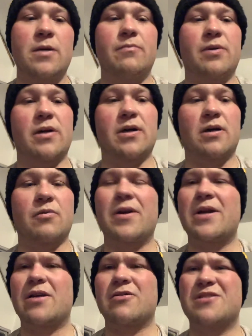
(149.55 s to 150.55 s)
But
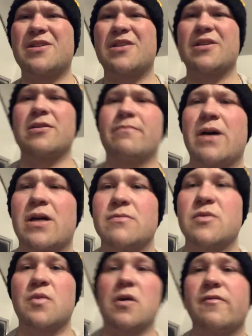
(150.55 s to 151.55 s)
right now they're sitting in the bottom
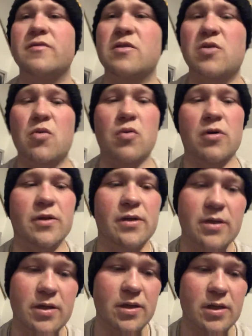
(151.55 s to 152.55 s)
12 in scoring.
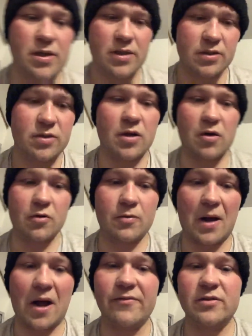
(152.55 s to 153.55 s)
So,
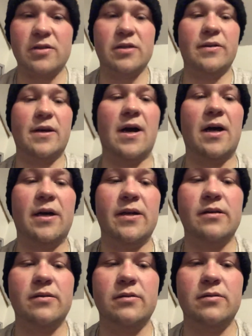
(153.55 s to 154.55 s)
obviously, a
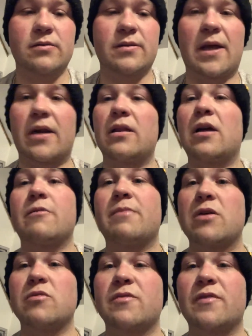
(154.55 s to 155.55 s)
guy that a lot of
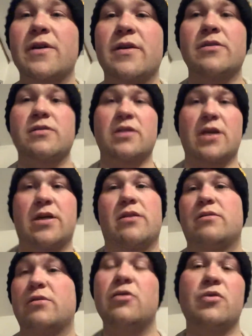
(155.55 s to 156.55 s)
Penguins fans,
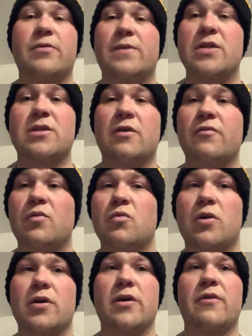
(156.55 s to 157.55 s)
and including myself, would
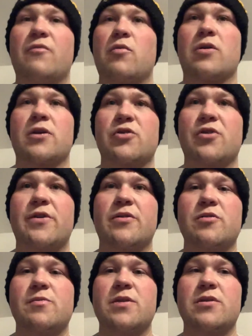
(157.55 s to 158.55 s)
want if we're going to trade
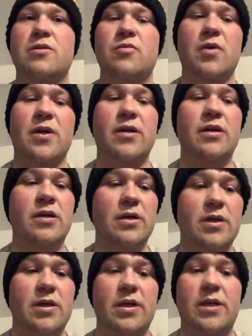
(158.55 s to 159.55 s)
those pieces away
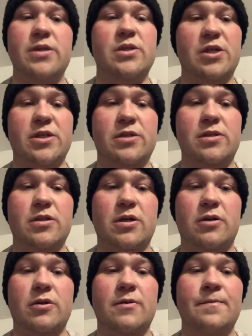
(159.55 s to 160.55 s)
is Jason
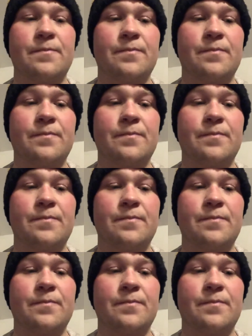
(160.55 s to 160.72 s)
Zucker.